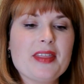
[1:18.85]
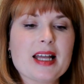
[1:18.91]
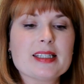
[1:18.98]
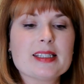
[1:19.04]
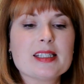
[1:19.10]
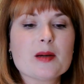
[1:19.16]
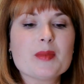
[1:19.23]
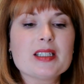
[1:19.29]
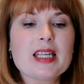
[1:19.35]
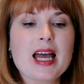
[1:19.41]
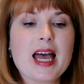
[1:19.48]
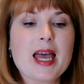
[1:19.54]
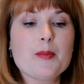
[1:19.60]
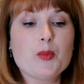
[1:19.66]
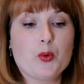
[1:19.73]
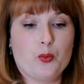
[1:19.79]
that
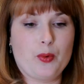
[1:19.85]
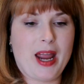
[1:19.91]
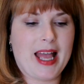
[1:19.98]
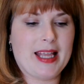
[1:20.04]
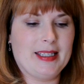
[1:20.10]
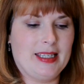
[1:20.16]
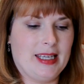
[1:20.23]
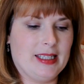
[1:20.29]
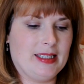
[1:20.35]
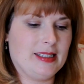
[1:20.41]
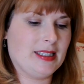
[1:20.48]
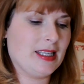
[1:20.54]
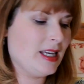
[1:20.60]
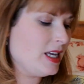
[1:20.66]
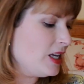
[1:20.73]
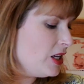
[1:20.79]
summertime radness.